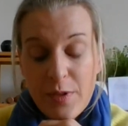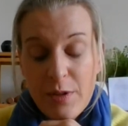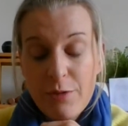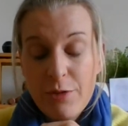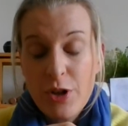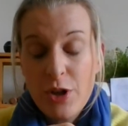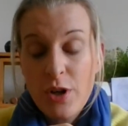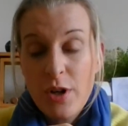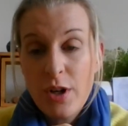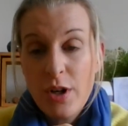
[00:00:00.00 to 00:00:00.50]

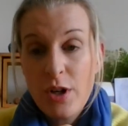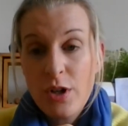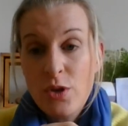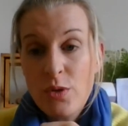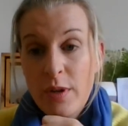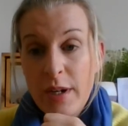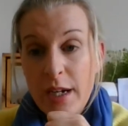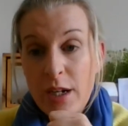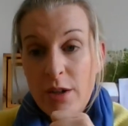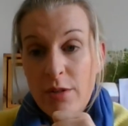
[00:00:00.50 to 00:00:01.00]
For
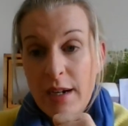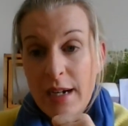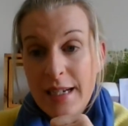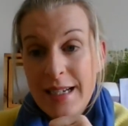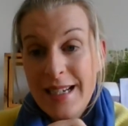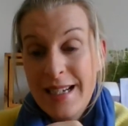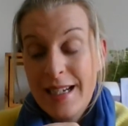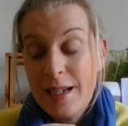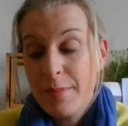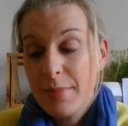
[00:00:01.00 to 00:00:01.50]
dry
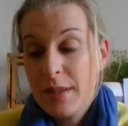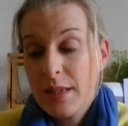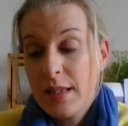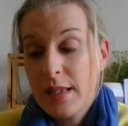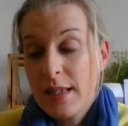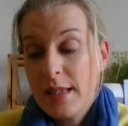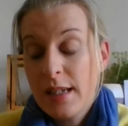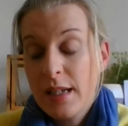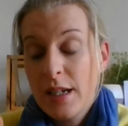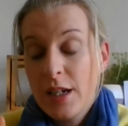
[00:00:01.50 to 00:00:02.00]
cracked
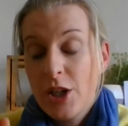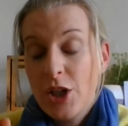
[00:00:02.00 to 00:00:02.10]
nipples,